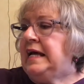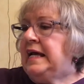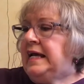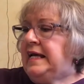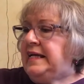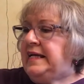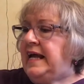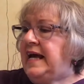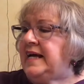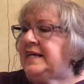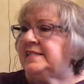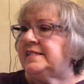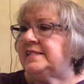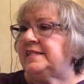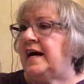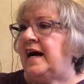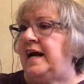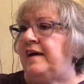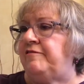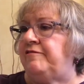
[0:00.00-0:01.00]
Next,
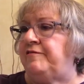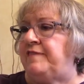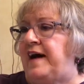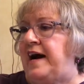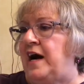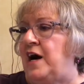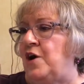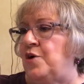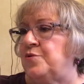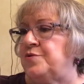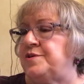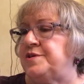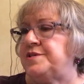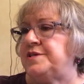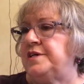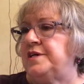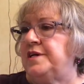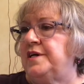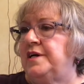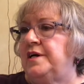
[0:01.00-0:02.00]
I found
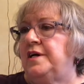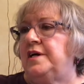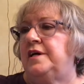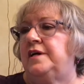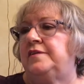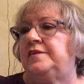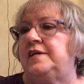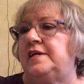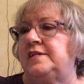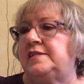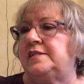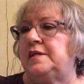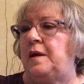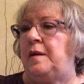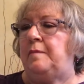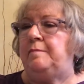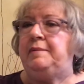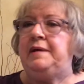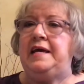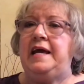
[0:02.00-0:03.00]
this Be